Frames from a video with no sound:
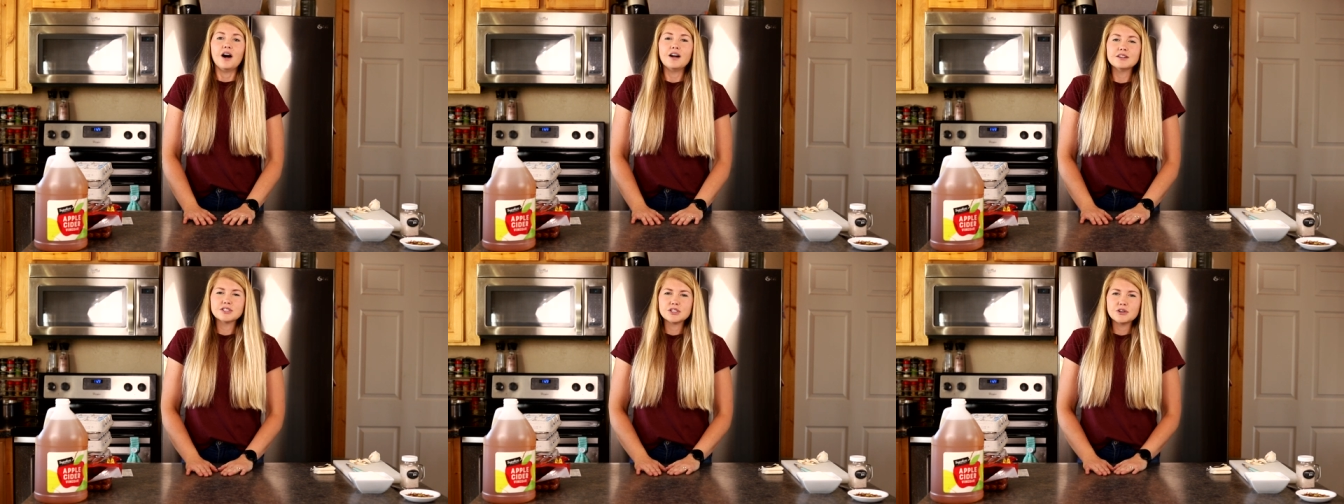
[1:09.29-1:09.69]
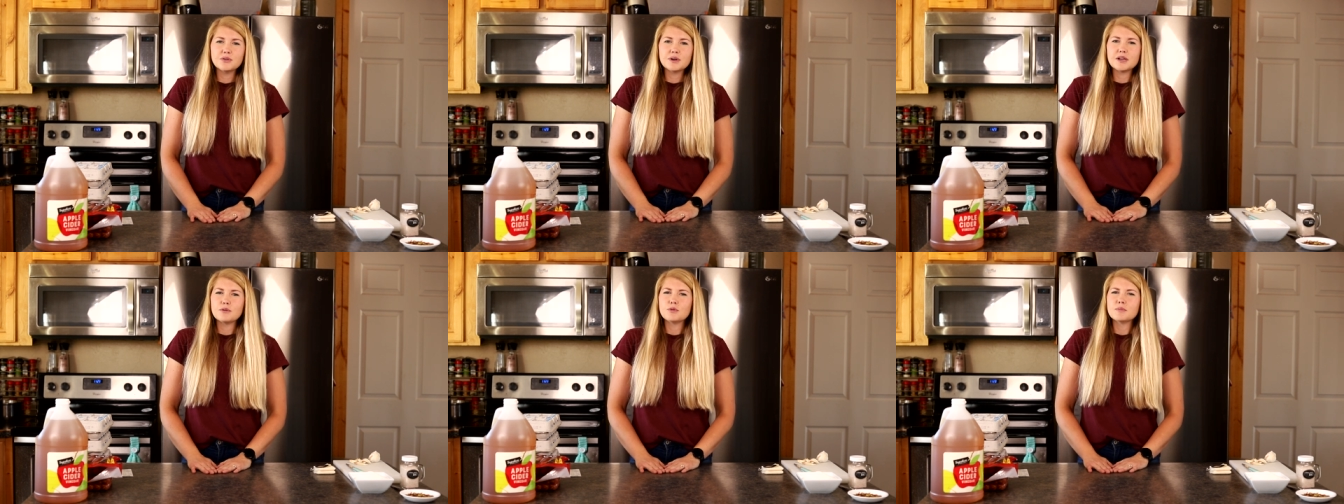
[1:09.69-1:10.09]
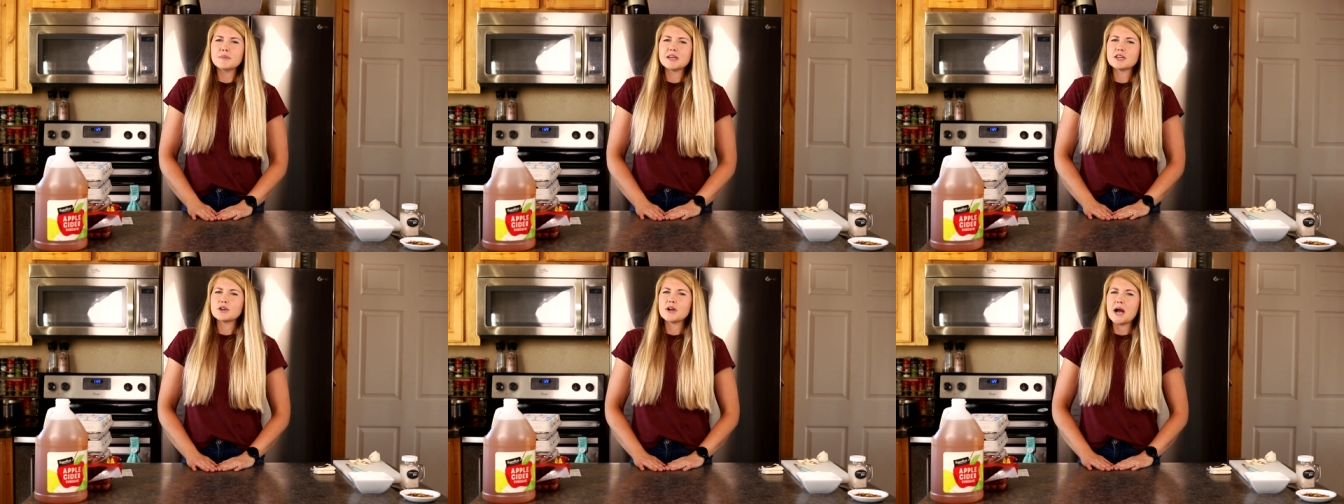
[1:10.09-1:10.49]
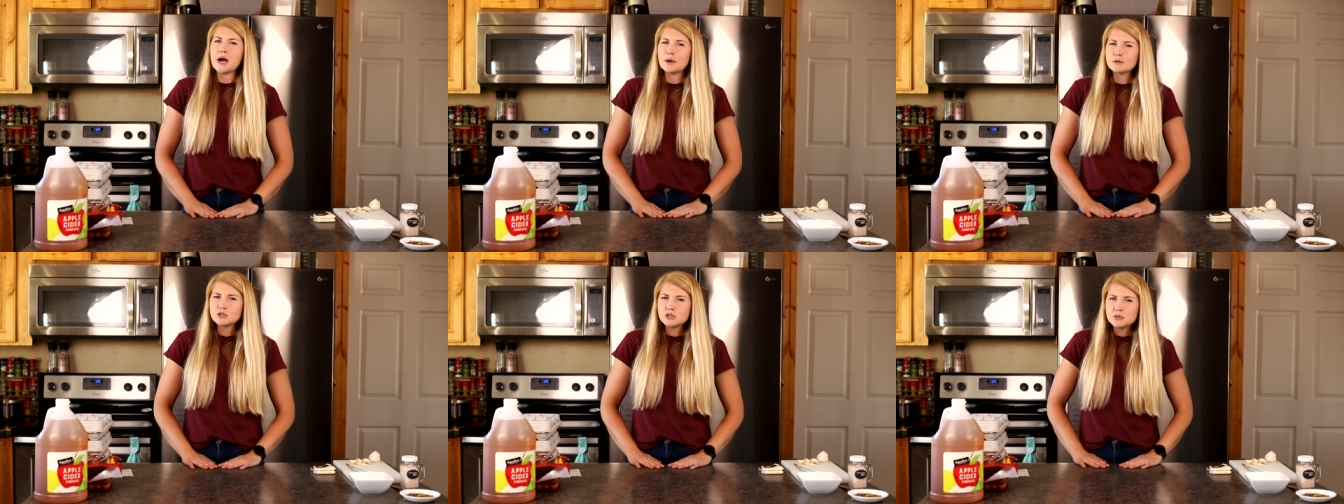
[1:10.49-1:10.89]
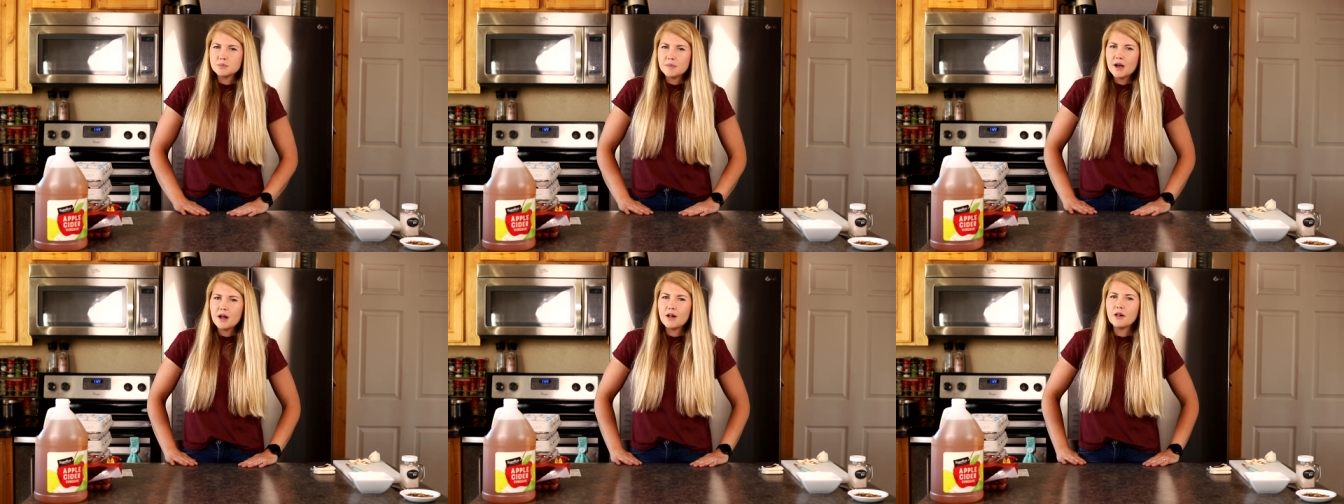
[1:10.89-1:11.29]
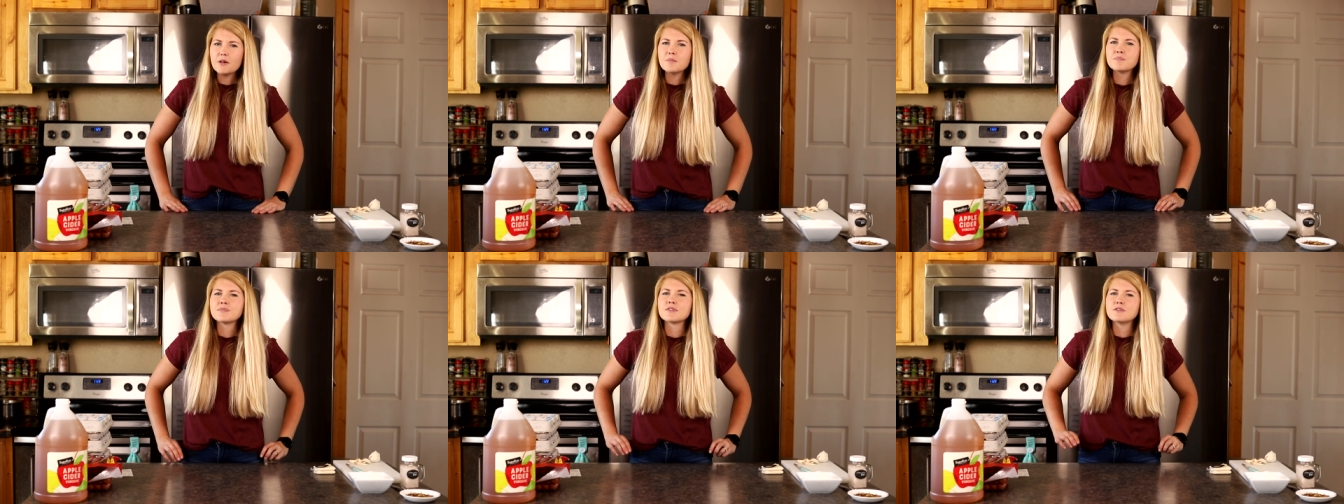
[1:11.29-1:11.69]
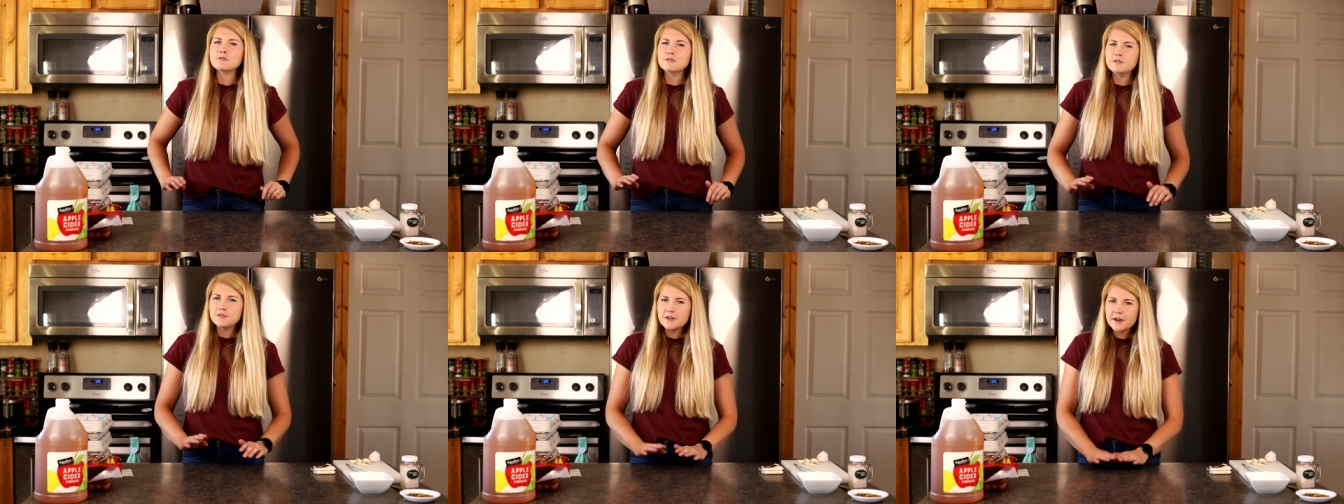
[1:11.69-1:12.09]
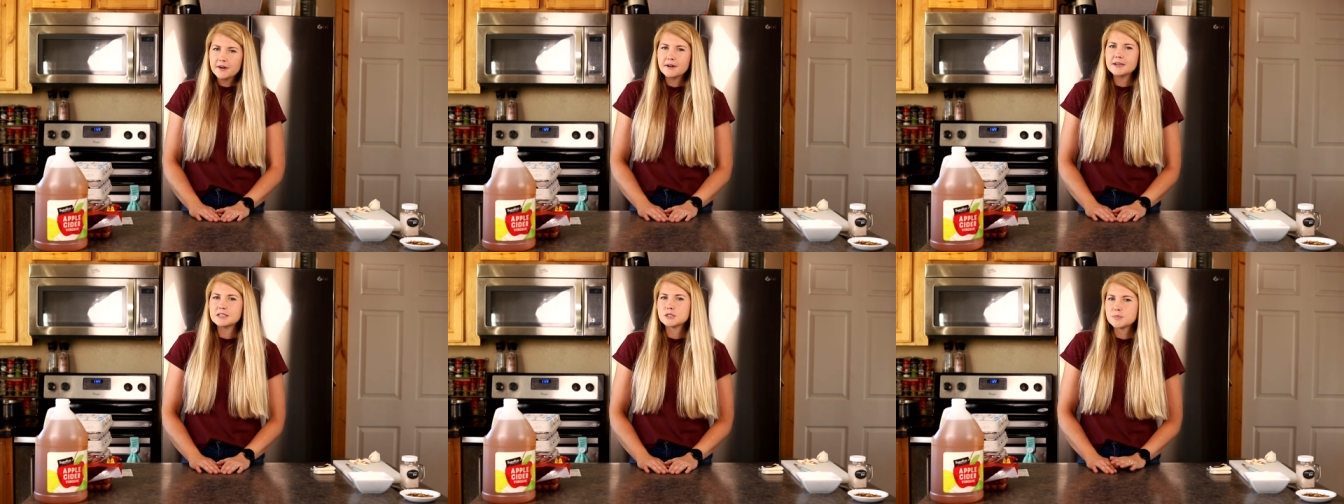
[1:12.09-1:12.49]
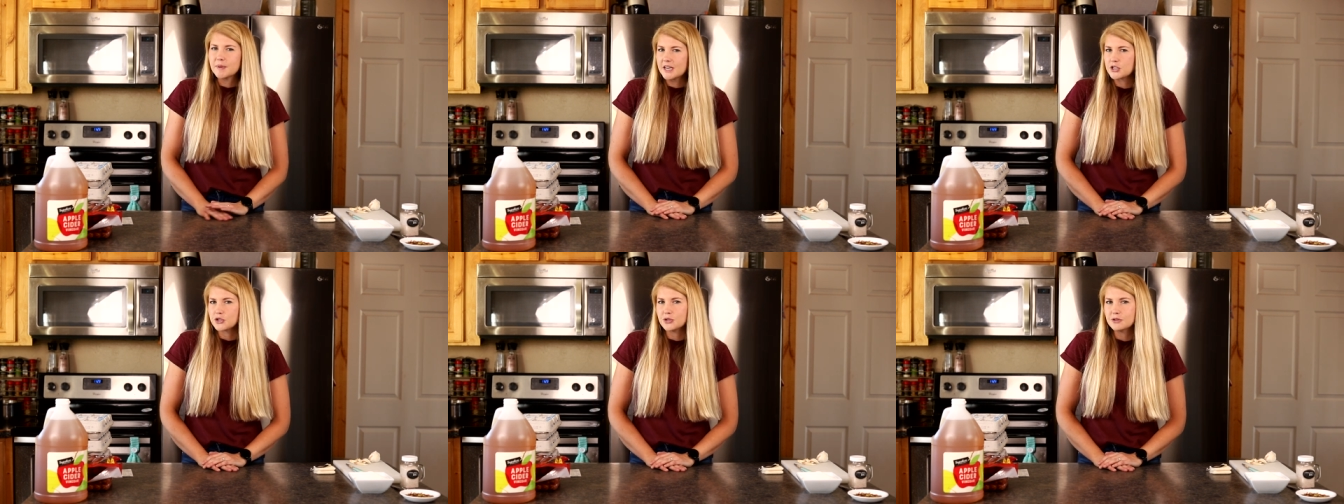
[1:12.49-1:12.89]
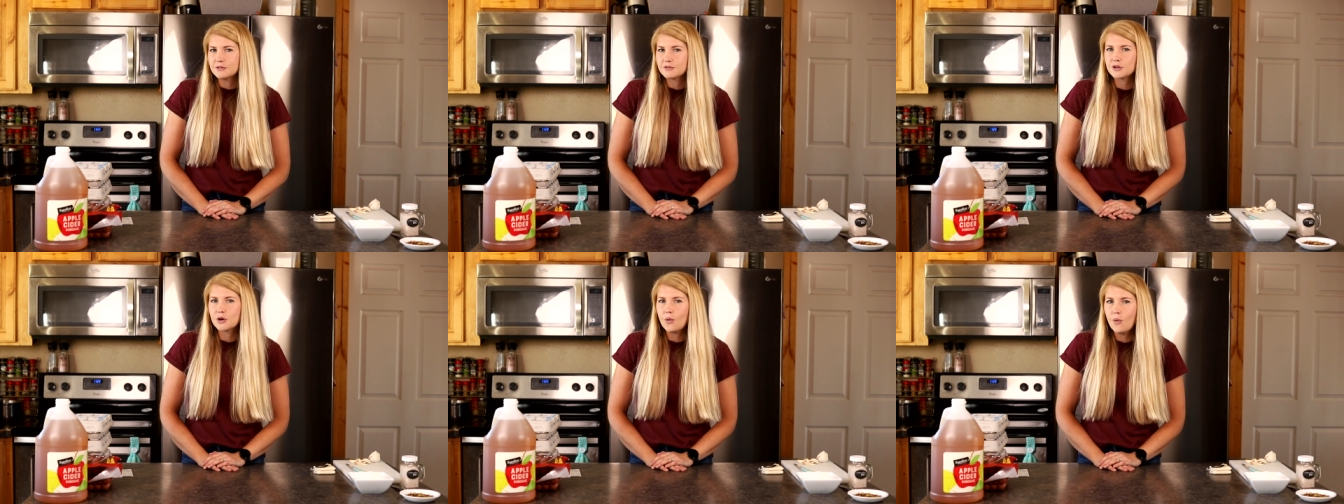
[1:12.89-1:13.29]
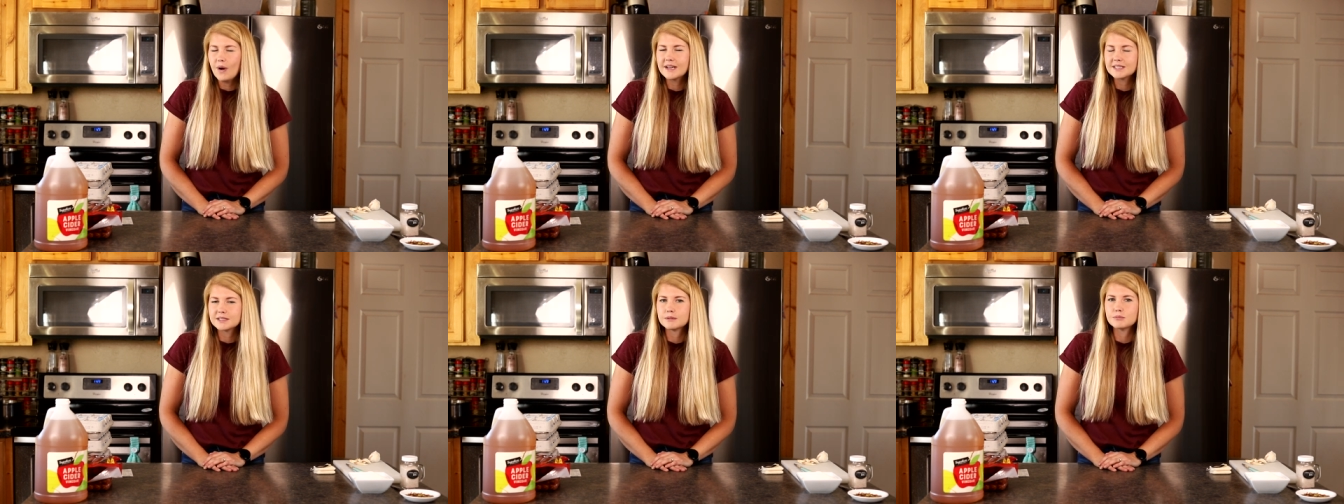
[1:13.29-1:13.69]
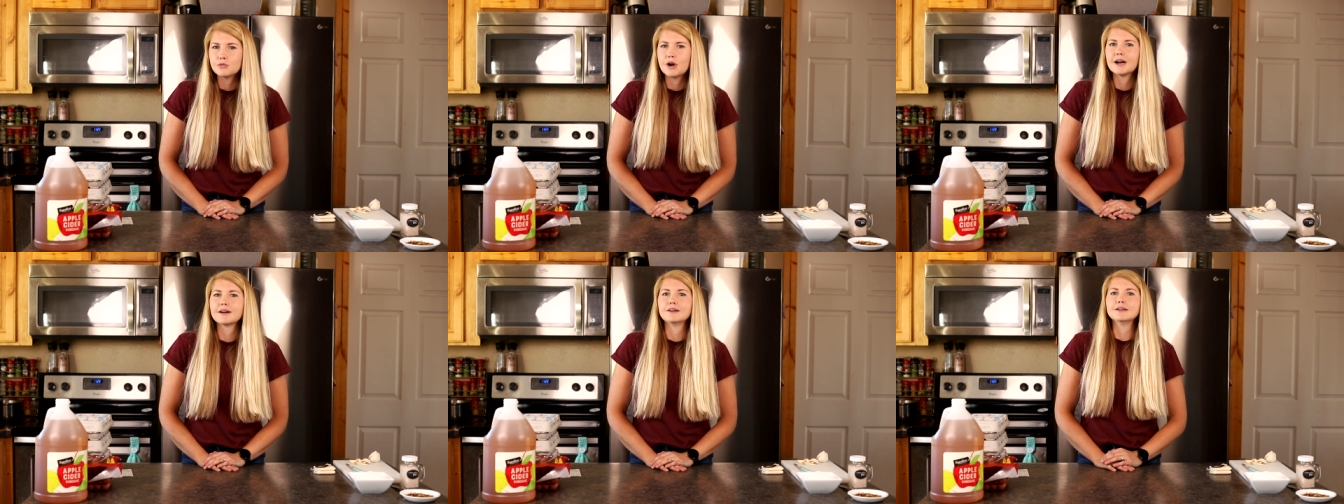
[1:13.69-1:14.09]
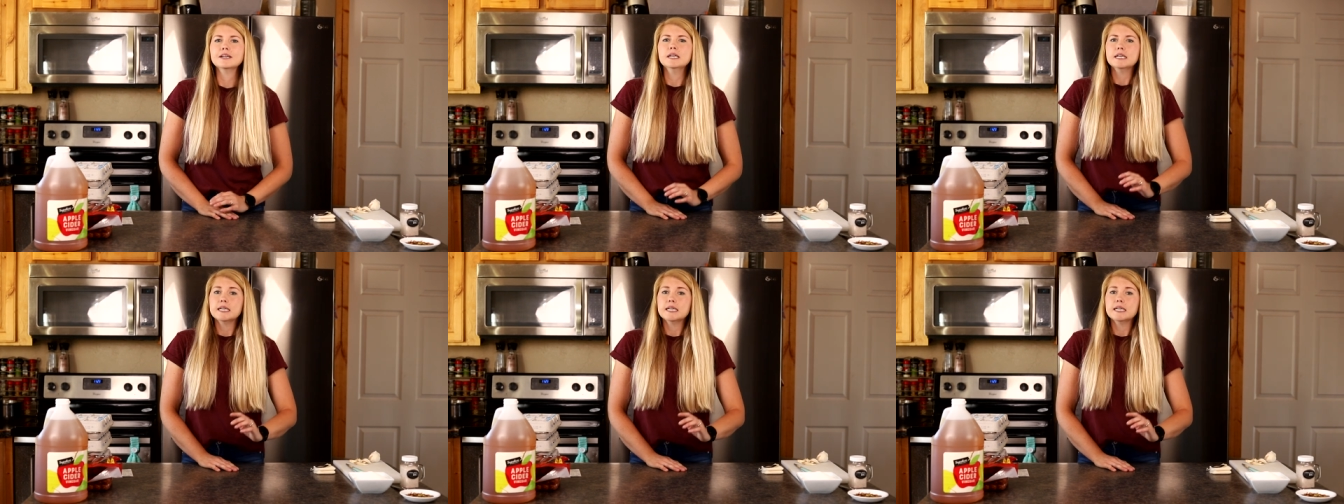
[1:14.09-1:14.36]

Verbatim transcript: Also, it will make your house smell very special for quite some while.